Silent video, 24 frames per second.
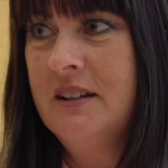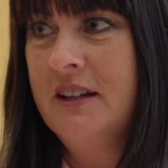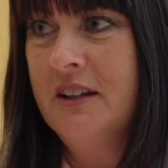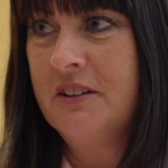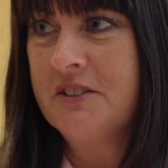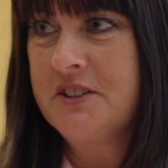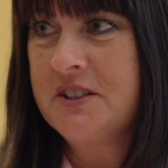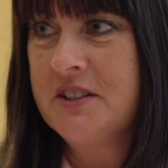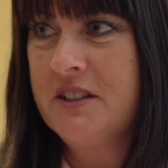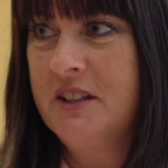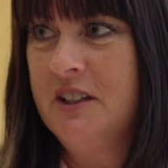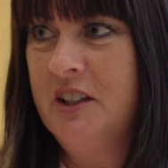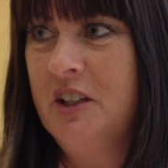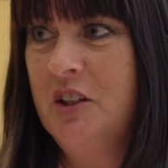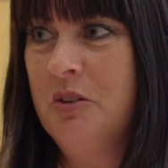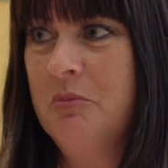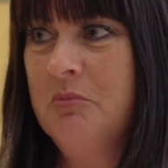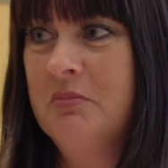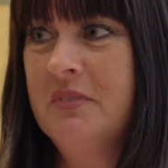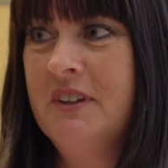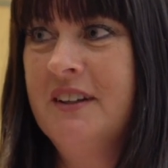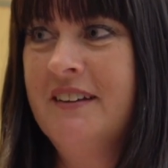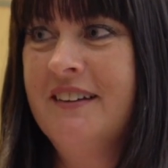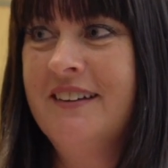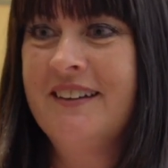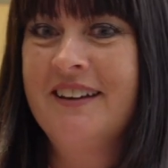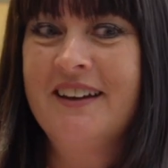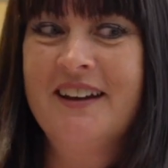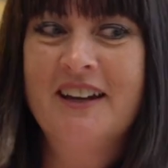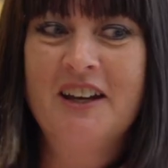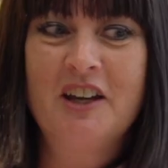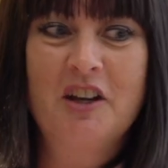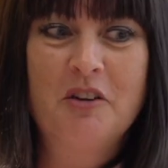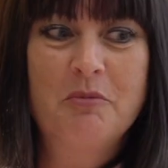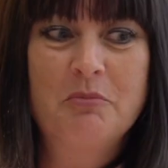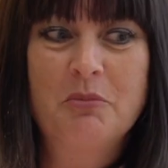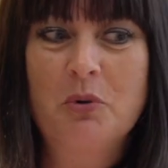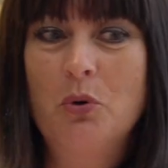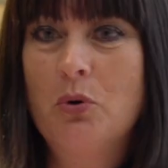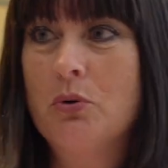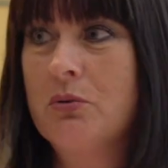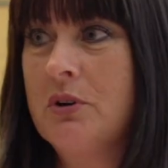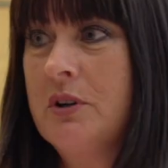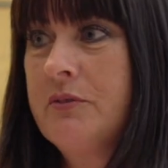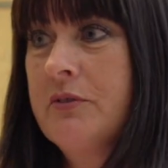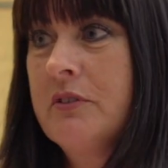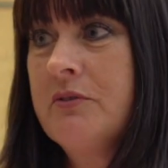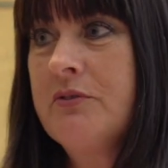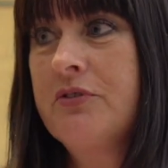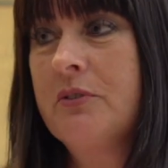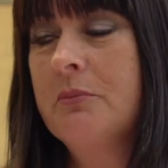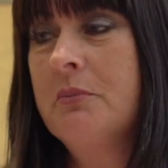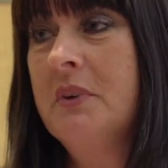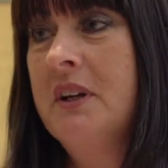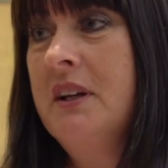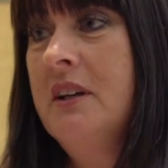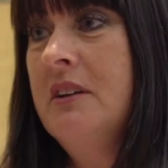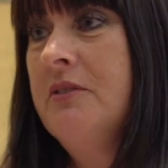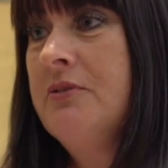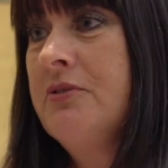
our team, or even for me,